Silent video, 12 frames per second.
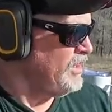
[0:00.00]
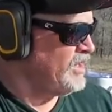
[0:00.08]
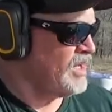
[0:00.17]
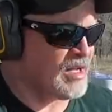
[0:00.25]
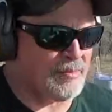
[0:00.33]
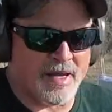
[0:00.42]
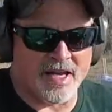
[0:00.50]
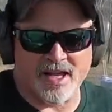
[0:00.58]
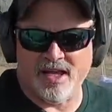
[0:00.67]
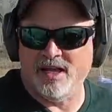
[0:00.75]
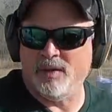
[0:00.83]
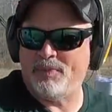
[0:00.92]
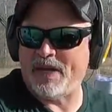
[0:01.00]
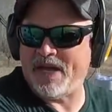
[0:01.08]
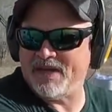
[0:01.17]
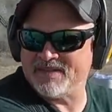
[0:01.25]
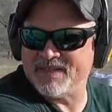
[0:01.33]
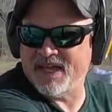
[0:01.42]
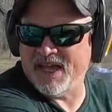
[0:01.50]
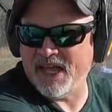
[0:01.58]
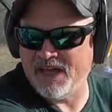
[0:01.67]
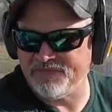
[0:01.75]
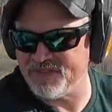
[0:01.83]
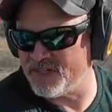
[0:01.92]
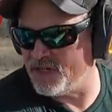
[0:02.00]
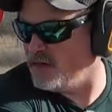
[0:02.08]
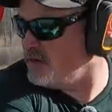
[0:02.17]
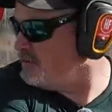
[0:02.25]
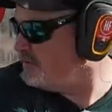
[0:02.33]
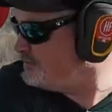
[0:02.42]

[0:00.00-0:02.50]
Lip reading: Got about a pass and a half to go.